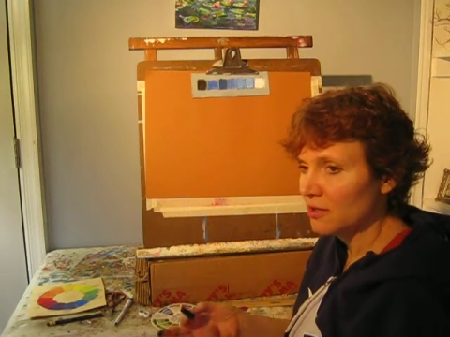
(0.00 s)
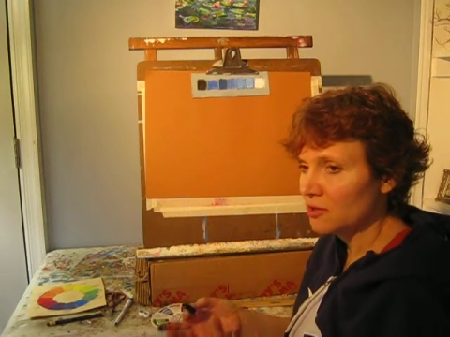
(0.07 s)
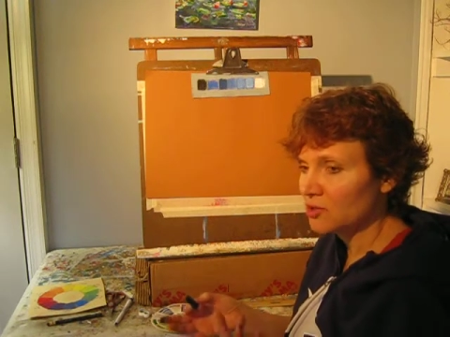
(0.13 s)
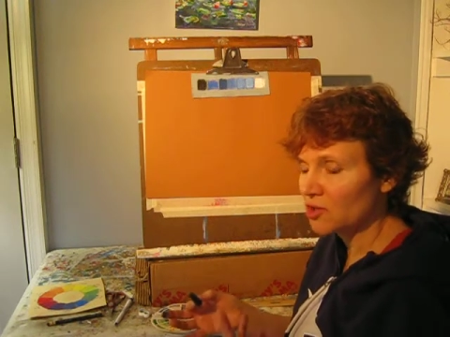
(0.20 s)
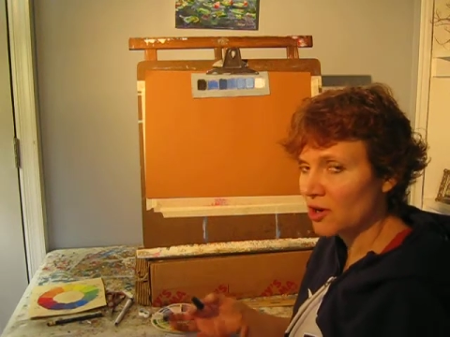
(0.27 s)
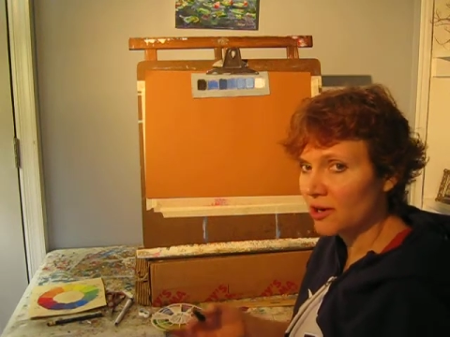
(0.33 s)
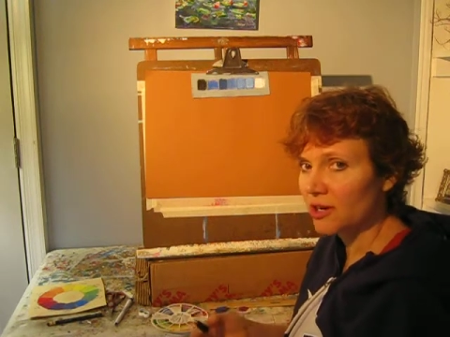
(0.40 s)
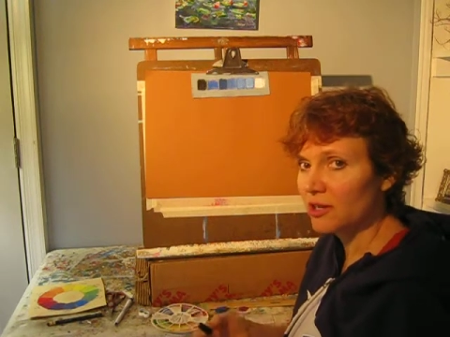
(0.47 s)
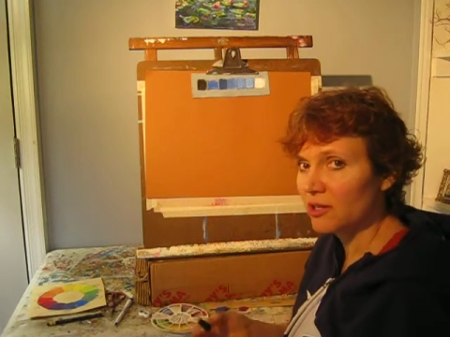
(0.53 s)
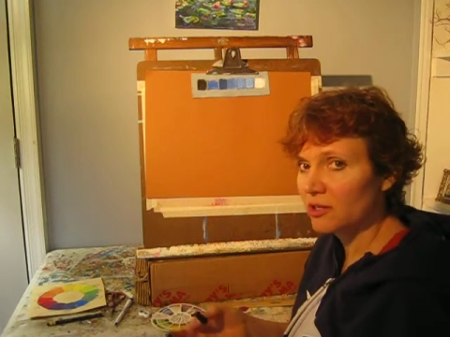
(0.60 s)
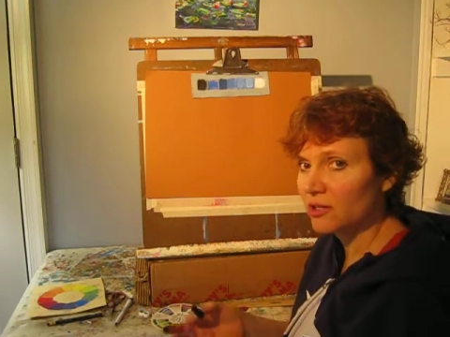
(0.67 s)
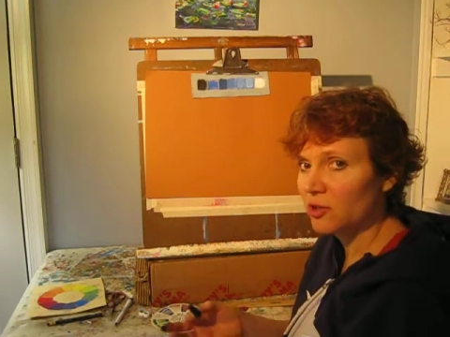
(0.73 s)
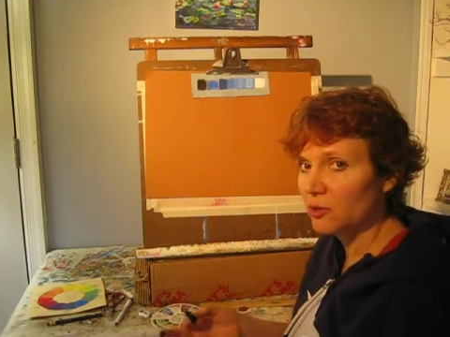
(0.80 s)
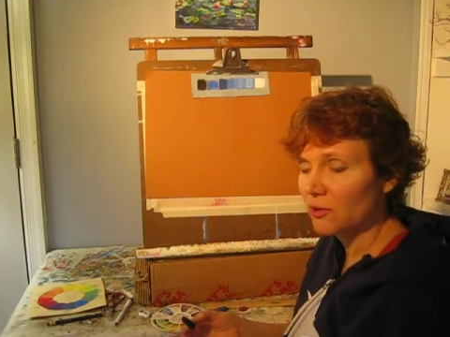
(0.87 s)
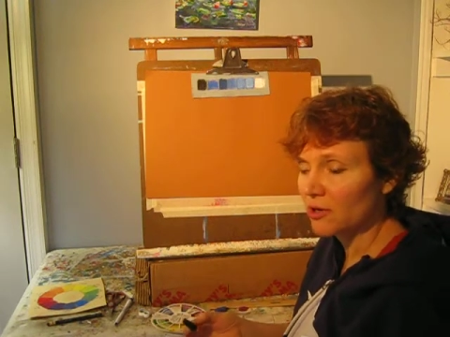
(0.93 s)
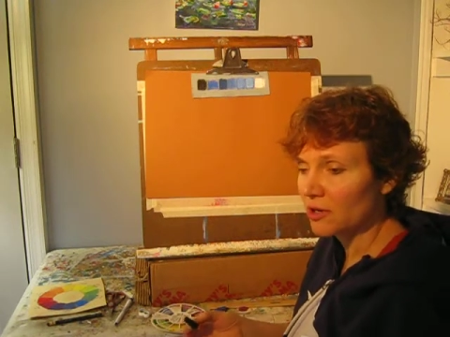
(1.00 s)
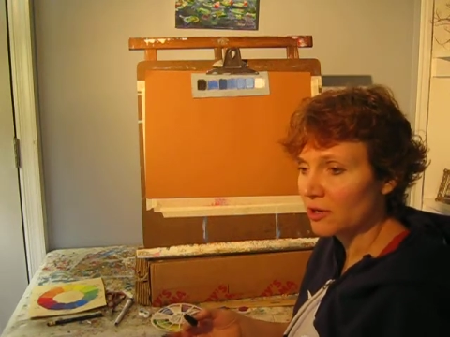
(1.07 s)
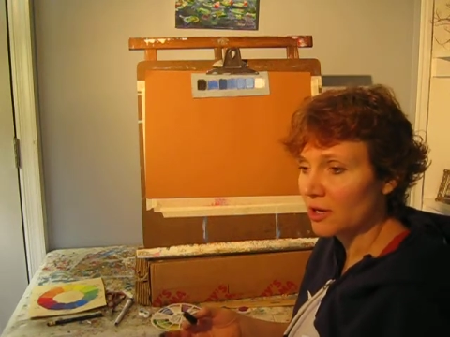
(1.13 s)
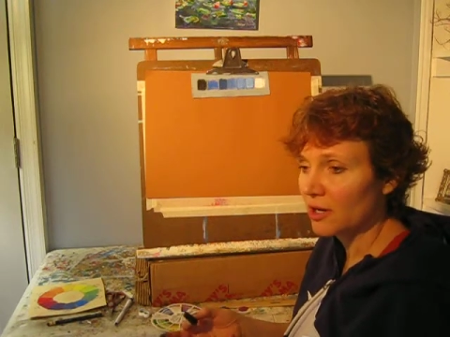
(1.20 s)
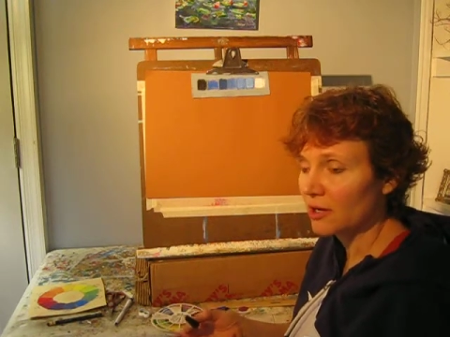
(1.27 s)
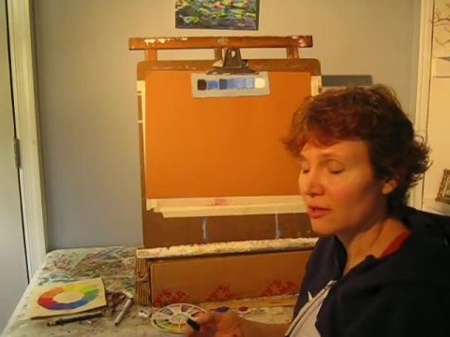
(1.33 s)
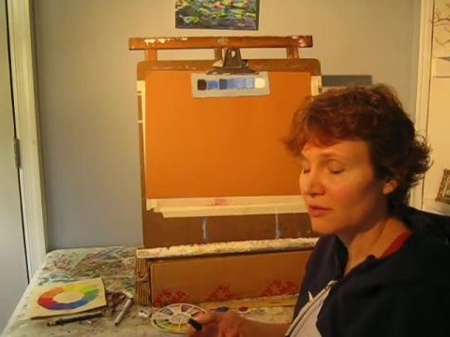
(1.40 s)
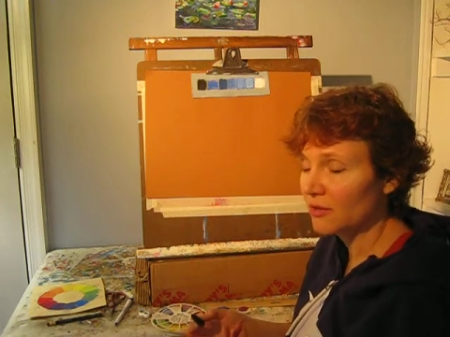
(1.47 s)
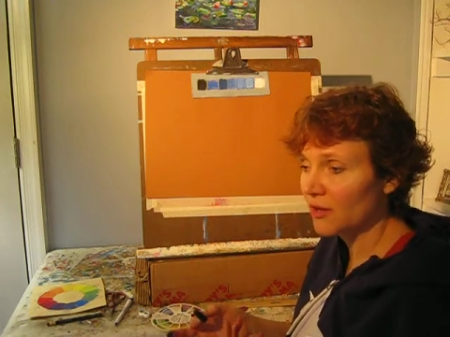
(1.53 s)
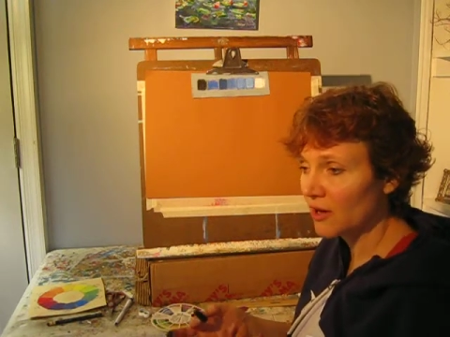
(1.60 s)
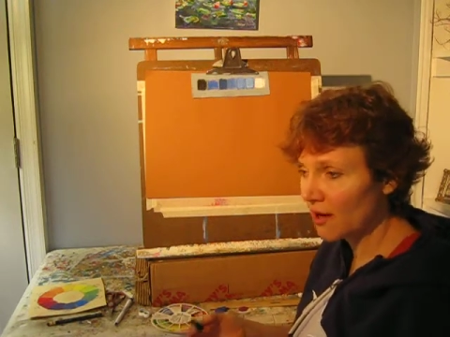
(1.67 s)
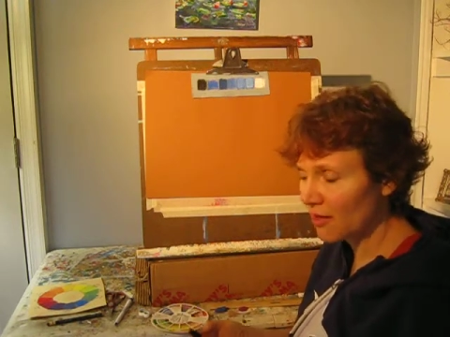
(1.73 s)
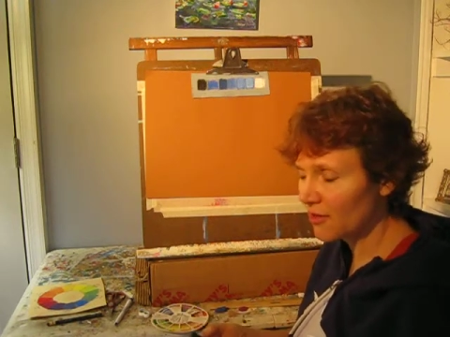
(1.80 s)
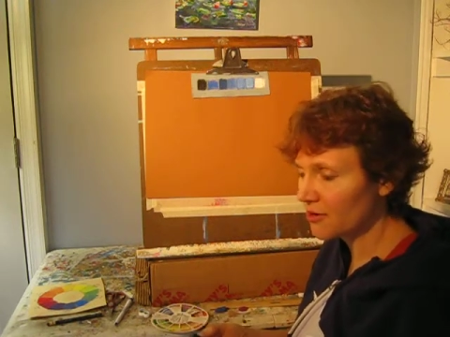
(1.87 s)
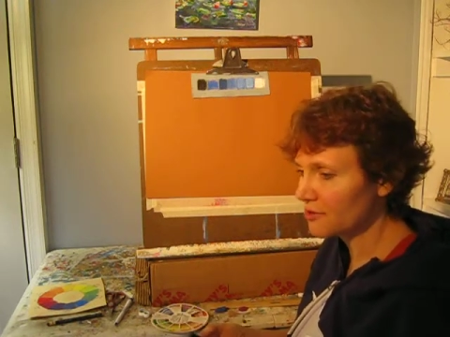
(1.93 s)
darken your
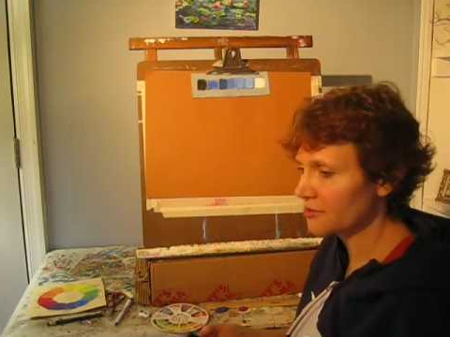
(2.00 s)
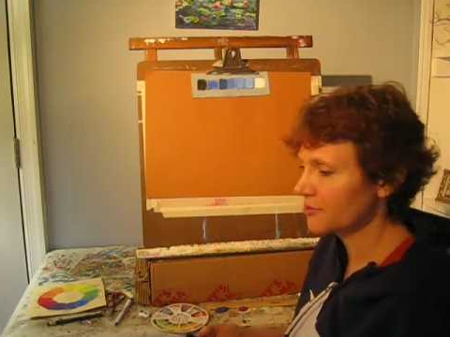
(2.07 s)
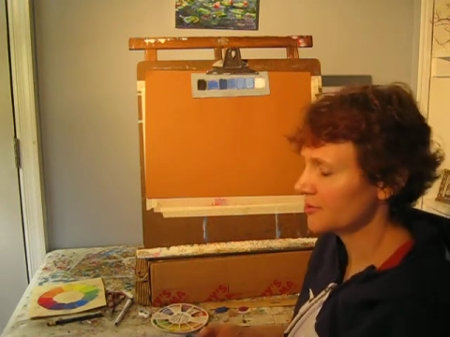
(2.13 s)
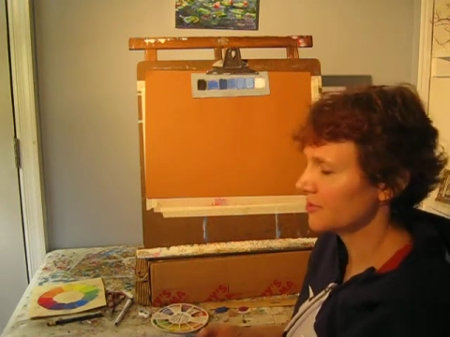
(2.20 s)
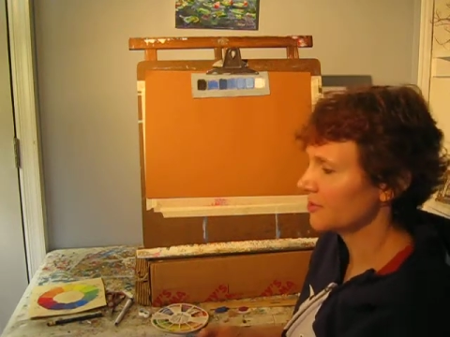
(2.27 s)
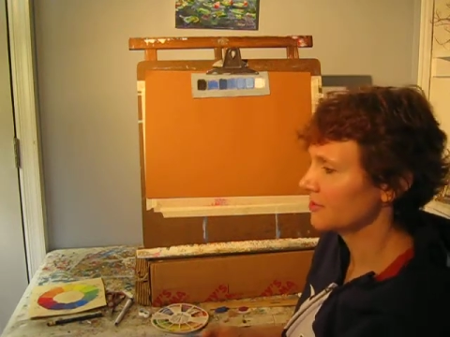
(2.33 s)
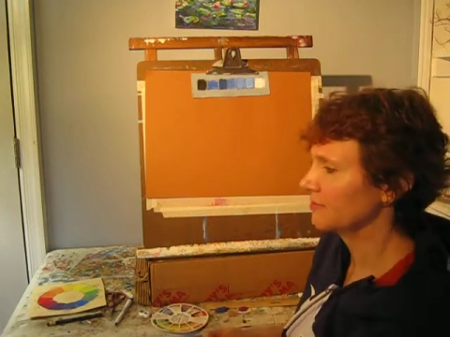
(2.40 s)
colors.